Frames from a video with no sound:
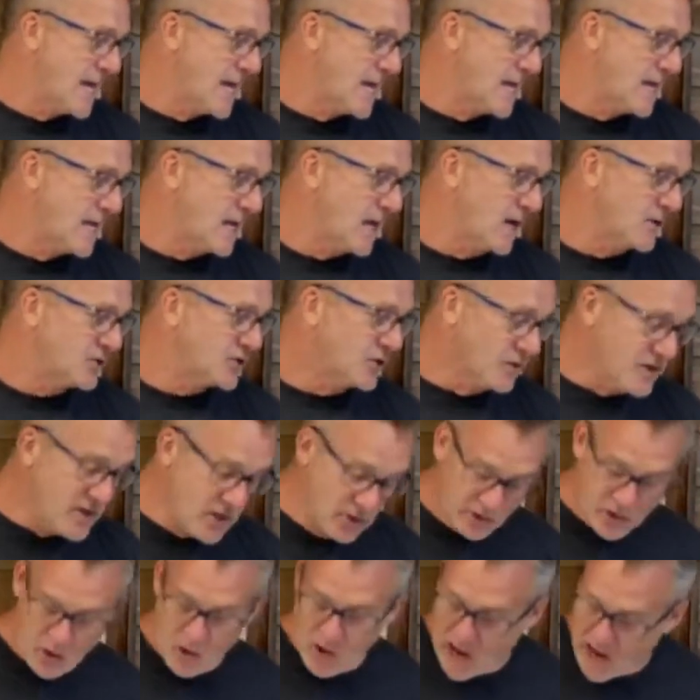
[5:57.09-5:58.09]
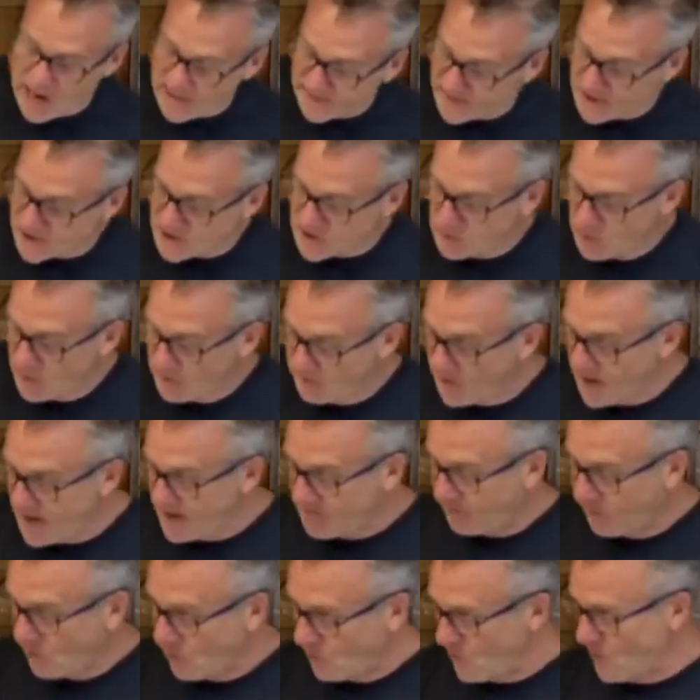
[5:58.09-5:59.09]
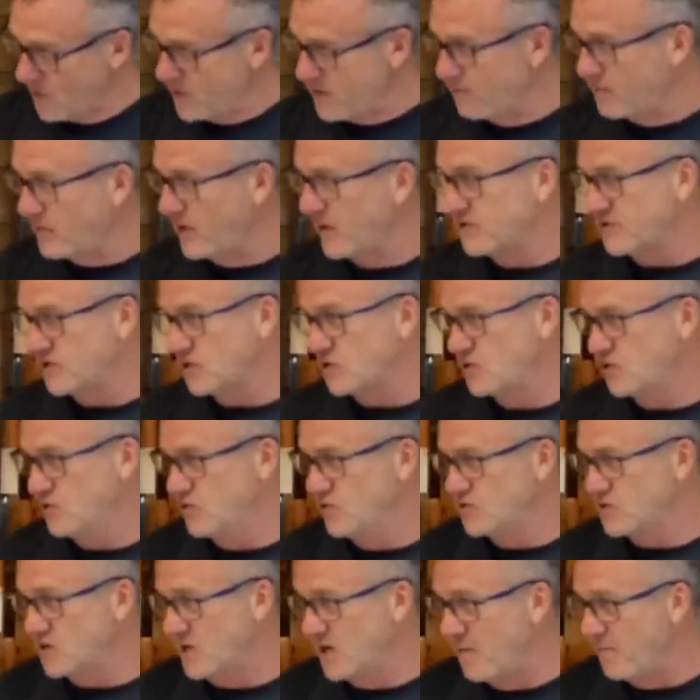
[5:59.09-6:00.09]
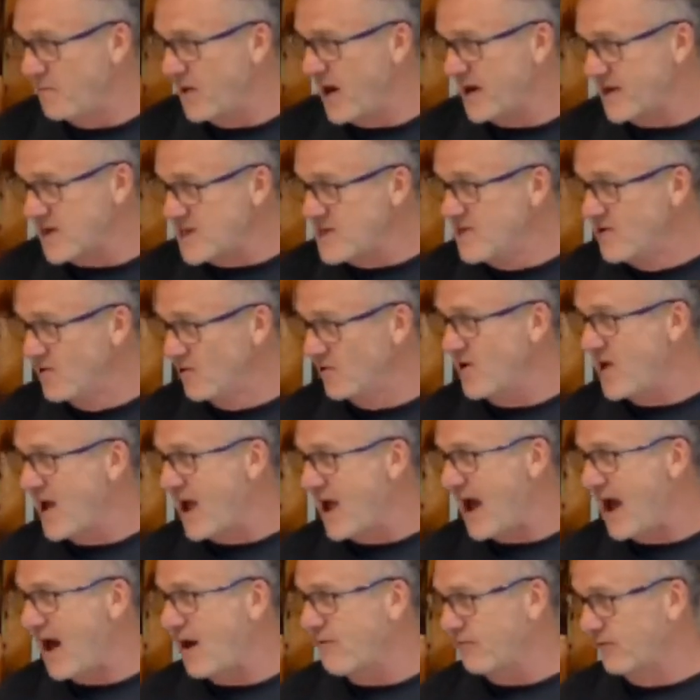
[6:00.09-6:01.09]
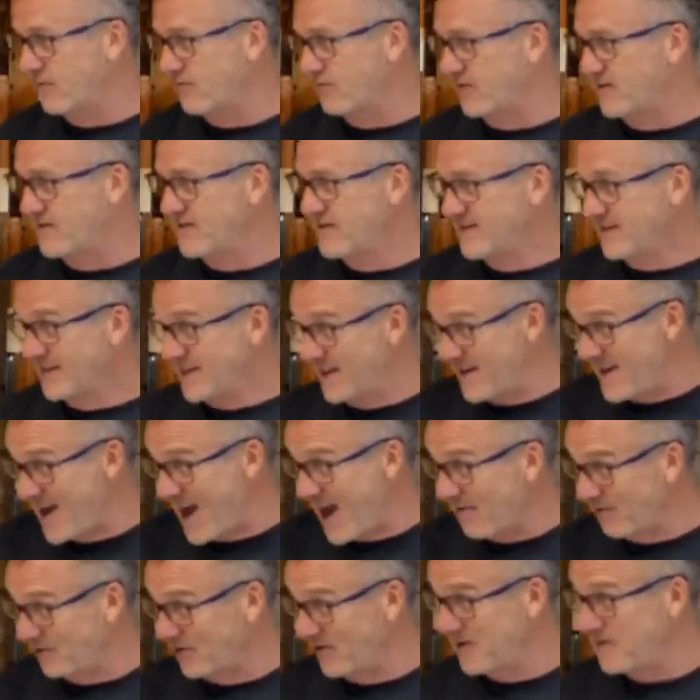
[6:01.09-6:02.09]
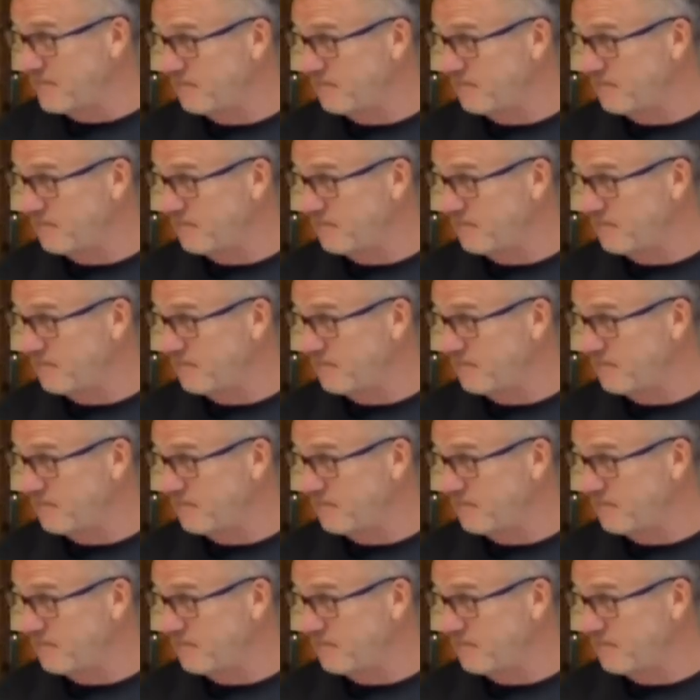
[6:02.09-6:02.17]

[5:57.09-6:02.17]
So a year ago, August, we were at 400 pairs of shoes and about a year and a half of getting after it.